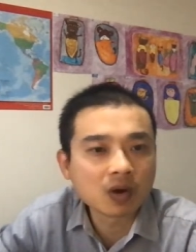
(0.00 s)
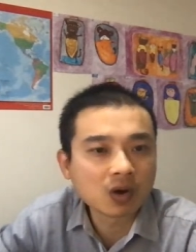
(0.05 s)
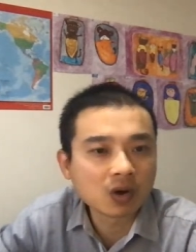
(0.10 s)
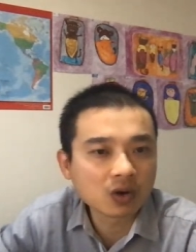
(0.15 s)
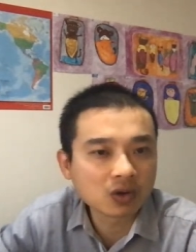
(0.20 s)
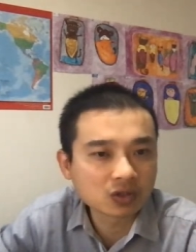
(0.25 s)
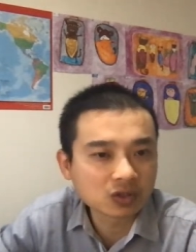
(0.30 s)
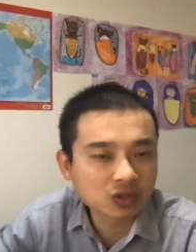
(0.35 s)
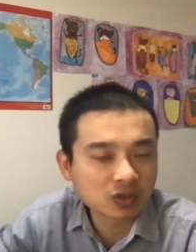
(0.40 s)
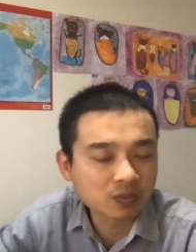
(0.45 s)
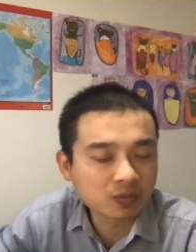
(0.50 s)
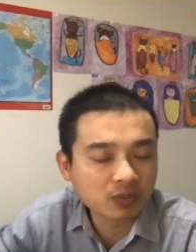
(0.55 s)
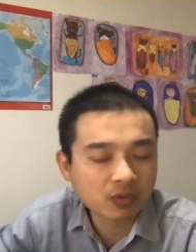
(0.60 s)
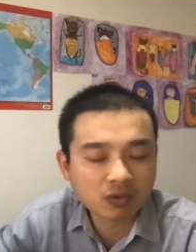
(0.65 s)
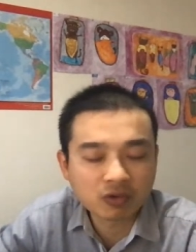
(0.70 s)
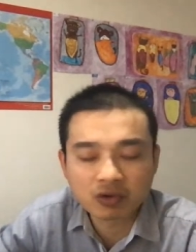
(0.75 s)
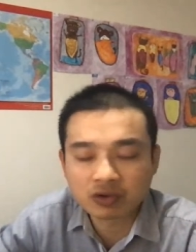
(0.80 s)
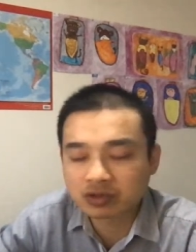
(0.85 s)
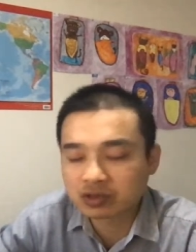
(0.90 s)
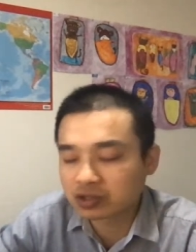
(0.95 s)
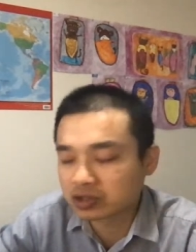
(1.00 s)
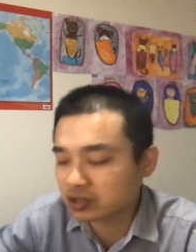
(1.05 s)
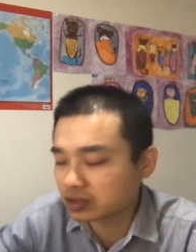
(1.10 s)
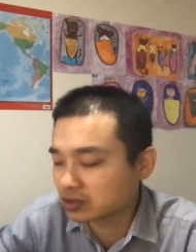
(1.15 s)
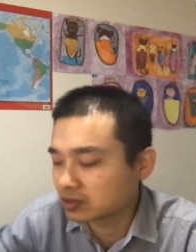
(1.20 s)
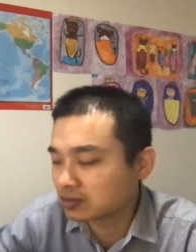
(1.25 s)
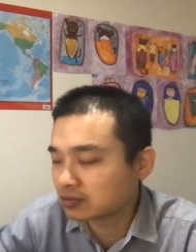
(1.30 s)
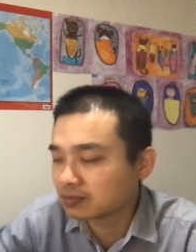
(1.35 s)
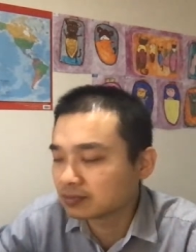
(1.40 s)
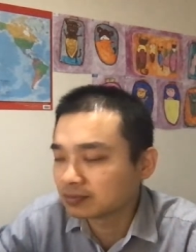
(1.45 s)

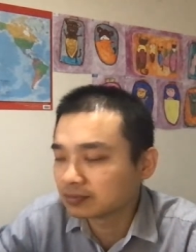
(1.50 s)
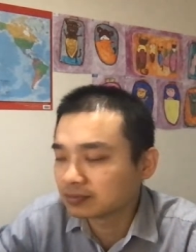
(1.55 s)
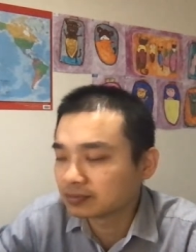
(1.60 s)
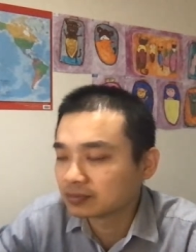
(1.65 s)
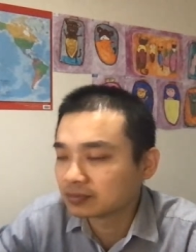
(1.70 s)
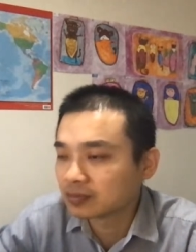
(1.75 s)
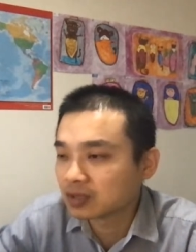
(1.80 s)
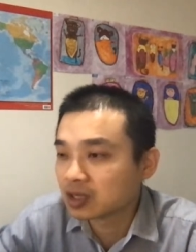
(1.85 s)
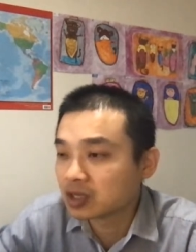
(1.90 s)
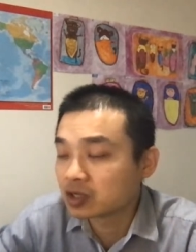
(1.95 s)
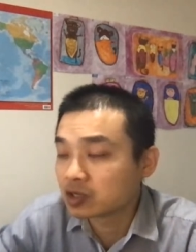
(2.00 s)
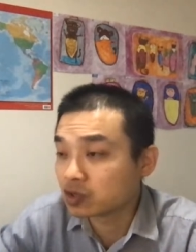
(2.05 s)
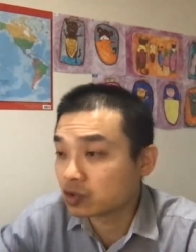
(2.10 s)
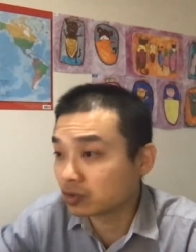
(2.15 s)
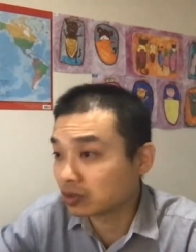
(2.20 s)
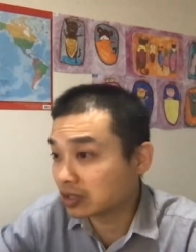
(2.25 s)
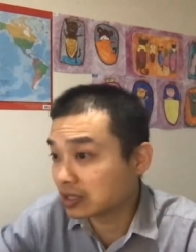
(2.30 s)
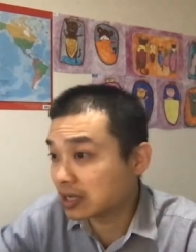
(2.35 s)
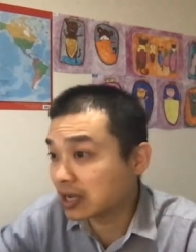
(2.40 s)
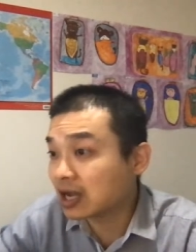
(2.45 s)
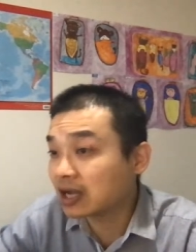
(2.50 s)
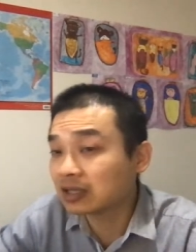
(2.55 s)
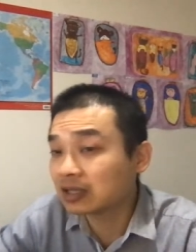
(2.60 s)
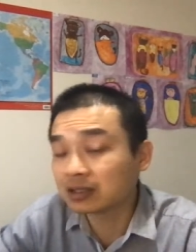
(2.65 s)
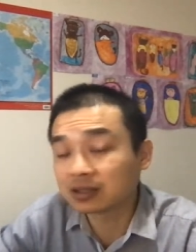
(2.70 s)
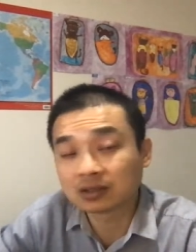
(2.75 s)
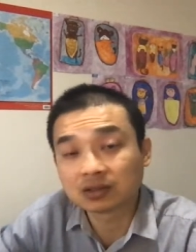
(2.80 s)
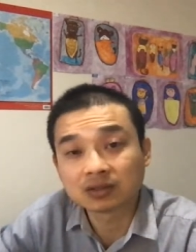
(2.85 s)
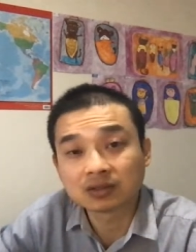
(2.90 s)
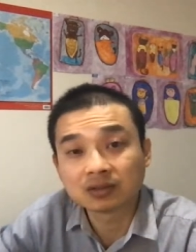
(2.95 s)
osteoporosis, not the
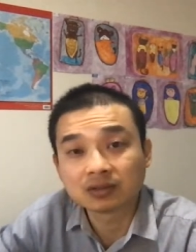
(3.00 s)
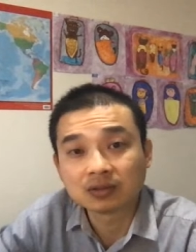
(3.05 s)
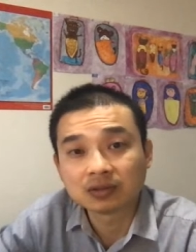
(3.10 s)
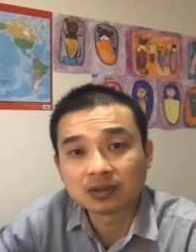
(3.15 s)
others?